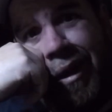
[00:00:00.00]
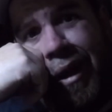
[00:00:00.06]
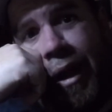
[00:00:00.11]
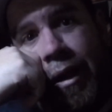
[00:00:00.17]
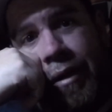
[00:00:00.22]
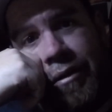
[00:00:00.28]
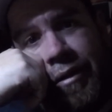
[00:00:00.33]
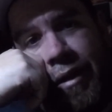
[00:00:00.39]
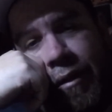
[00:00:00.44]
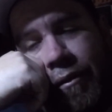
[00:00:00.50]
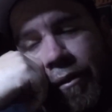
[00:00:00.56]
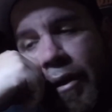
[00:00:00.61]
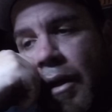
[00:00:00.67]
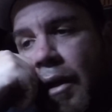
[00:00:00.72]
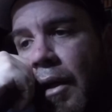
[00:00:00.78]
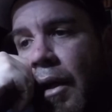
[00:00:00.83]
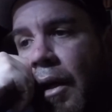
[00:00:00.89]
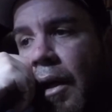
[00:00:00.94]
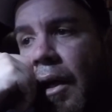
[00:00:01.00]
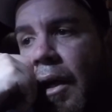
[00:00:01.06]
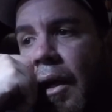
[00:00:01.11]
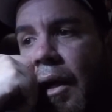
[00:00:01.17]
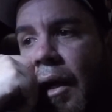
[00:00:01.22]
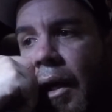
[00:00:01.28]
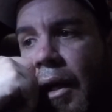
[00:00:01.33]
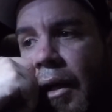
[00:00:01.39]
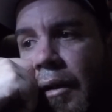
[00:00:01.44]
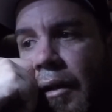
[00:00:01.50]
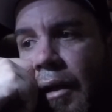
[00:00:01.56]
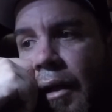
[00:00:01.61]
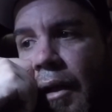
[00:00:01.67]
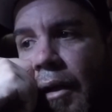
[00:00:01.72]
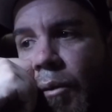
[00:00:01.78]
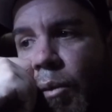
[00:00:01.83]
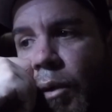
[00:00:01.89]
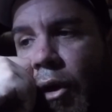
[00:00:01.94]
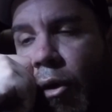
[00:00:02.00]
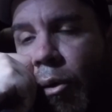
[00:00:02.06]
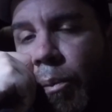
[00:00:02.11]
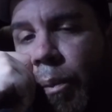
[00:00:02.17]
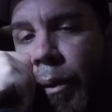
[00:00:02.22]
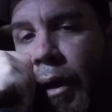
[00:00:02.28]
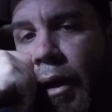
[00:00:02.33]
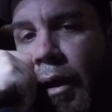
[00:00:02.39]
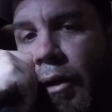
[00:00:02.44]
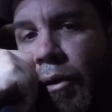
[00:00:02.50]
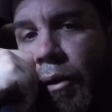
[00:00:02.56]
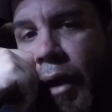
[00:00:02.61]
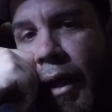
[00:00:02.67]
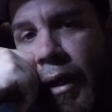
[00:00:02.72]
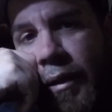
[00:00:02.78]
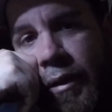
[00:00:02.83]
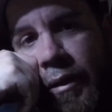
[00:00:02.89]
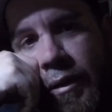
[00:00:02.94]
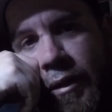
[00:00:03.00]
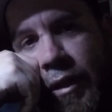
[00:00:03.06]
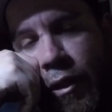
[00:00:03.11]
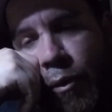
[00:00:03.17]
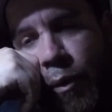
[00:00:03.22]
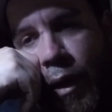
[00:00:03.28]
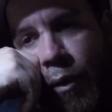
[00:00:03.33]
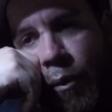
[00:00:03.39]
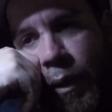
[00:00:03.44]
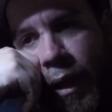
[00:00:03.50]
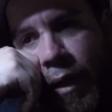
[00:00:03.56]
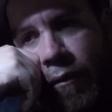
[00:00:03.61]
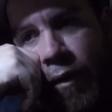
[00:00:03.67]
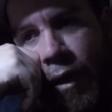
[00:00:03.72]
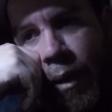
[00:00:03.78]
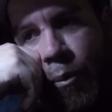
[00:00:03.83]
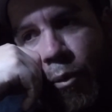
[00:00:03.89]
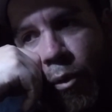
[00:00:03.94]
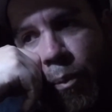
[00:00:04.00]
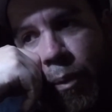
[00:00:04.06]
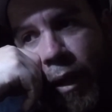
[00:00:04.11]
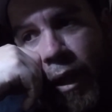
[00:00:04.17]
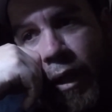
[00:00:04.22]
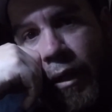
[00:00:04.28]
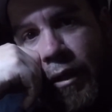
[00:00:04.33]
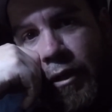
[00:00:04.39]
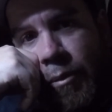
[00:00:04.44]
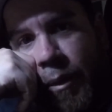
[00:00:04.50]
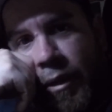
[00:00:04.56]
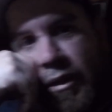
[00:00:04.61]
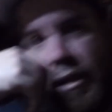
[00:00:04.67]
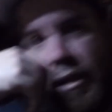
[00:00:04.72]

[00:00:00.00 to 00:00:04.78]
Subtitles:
of stuff. And we hope you guys stick around. We have a lot more planned, especially